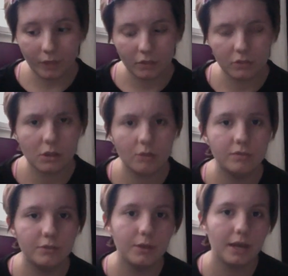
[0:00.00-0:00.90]
So
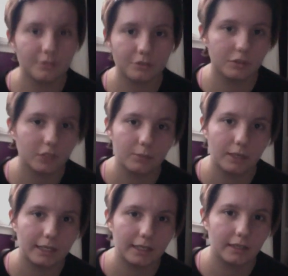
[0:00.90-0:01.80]
if you have
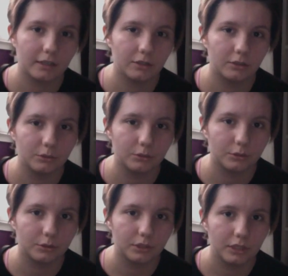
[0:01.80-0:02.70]
syringomyelia
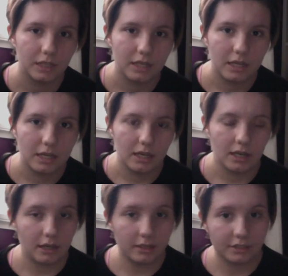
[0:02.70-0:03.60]
or
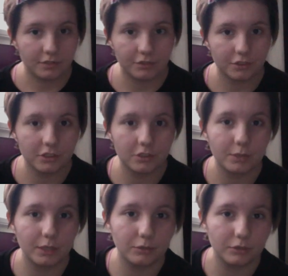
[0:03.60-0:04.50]
a different
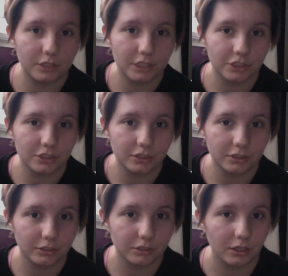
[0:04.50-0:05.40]
spinal
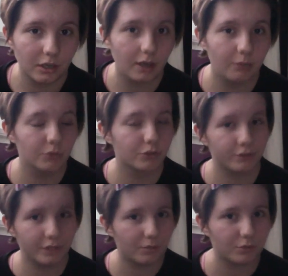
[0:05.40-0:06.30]
condition, I'm not sure
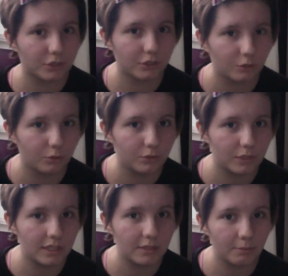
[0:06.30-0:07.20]
of the other ones that cause
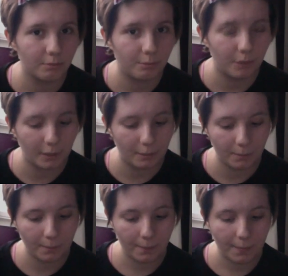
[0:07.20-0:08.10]
it, but
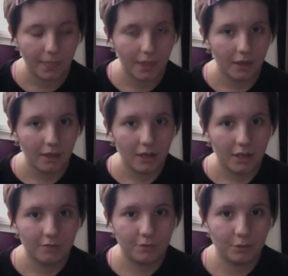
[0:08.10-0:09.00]

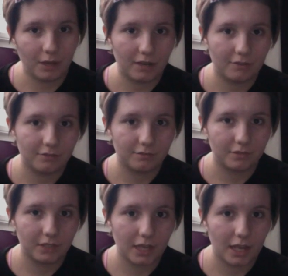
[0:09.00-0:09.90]
if you have
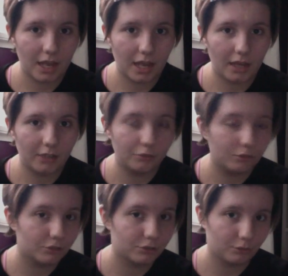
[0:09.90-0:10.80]
a
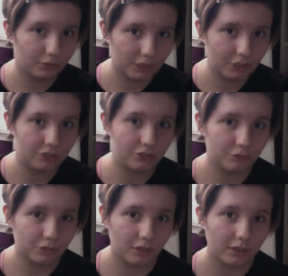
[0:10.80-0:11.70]
neurological condition and you
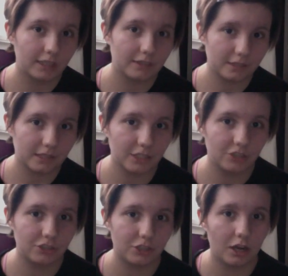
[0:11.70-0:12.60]
start getting these
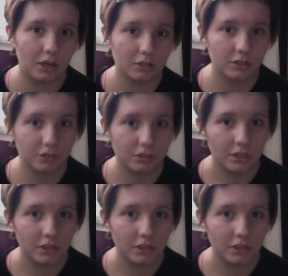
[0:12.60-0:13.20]
jerks,